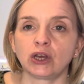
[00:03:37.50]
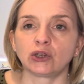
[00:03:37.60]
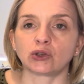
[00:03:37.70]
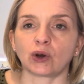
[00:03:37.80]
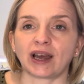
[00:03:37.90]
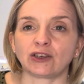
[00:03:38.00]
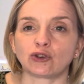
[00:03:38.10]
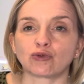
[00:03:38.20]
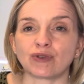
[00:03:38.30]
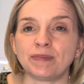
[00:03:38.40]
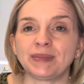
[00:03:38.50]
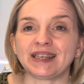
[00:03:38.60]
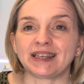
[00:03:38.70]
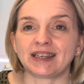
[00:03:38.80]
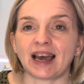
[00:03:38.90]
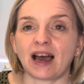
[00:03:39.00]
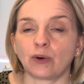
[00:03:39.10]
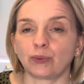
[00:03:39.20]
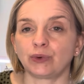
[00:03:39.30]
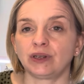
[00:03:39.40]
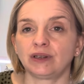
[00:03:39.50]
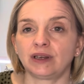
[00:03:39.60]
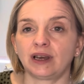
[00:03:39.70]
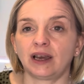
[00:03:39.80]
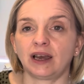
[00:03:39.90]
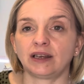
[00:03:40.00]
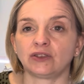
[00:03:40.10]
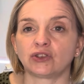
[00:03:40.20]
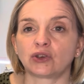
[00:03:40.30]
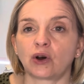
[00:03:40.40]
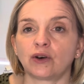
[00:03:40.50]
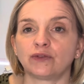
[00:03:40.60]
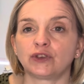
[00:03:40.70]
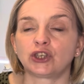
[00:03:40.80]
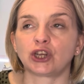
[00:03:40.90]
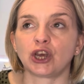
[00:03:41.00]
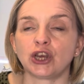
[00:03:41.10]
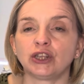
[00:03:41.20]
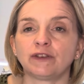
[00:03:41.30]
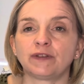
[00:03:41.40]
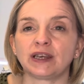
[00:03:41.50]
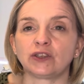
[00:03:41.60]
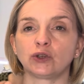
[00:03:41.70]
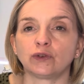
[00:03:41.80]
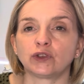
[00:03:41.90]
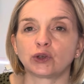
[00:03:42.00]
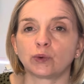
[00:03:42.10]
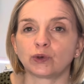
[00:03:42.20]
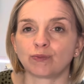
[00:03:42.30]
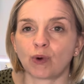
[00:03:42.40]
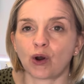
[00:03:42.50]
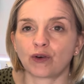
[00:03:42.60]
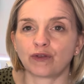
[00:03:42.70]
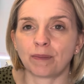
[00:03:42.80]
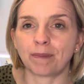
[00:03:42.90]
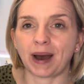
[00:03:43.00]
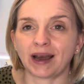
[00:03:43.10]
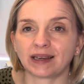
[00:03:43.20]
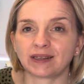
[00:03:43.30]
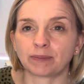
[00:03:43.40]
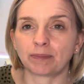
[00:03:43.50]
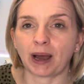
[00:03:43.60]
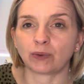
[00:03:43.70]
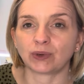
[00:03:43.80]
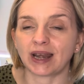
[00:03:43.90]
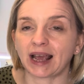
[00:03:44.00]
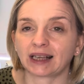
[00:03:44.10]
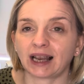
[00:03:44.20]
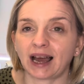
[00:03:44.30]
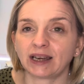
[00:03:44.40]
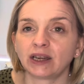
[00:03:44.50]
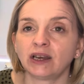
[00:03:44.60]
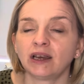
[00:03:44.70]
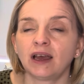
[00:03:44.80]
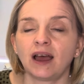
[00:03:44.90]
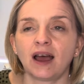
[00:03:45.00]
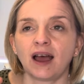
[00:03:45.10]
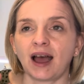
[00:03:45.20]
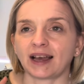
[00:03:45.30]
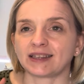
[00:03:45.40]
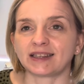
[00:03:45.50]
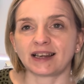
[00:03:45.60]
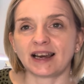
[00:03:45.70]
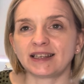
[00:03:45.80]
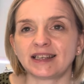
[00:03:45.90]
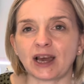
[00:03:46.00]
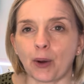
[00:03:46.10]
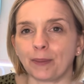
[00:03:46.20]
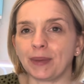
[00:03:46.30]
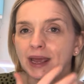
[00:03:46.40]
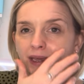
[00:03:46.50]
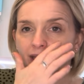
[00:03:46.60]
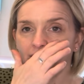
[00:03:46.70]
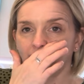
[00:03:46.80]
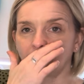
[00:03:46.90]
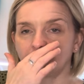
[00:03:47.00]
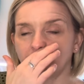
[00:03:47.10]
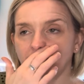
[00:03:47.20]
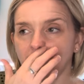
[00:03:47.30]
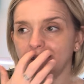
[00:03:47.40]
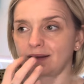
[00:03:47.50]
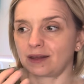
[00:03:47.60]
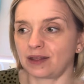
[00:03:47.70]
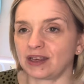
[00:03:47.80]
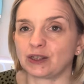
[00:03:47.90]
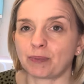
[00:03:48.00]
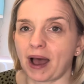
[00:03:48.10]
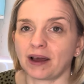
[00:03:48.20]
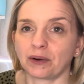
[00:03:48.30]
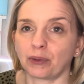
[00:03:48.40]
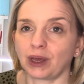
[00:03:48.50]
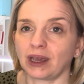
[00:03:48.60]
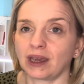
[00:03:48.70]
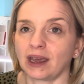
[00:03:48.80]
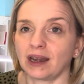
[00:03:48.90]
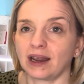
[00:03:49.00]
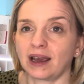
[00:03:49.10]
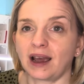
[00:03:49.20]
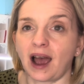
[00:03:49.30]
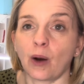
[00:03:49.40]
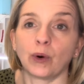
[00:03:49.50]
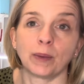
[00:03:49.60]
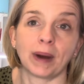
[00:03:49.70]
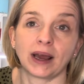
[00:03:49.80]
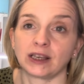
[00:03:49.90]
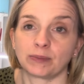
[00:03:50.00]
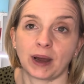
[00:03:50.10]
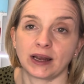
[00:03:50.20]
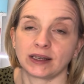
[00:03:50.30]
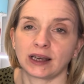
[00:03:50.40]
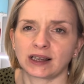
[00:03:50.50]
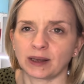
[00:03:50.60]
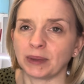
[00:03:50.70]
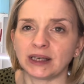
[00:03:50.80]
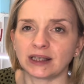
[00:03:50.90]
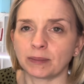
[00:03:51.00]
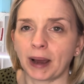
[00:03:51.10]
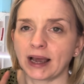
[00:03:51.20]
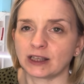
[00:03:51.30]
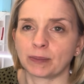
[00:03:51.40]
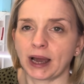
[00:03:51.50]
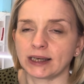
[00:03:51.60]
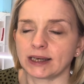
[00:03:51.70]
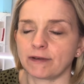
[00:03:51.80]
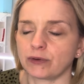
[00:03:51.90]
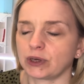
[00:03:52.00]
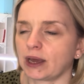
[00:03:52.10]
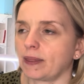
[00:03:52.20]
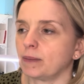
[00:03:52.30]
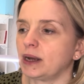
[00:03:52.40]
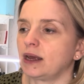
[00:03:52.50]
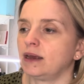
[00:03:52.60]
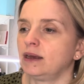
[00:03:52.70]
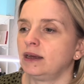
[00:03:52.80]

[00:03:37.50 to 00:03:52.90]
So I trimmed it down and sort of turned the facing over so it was more of a bias bound neckline. I started out making this pattern thinking I want to bias bind it, because I'm into bias binding everything at the minute,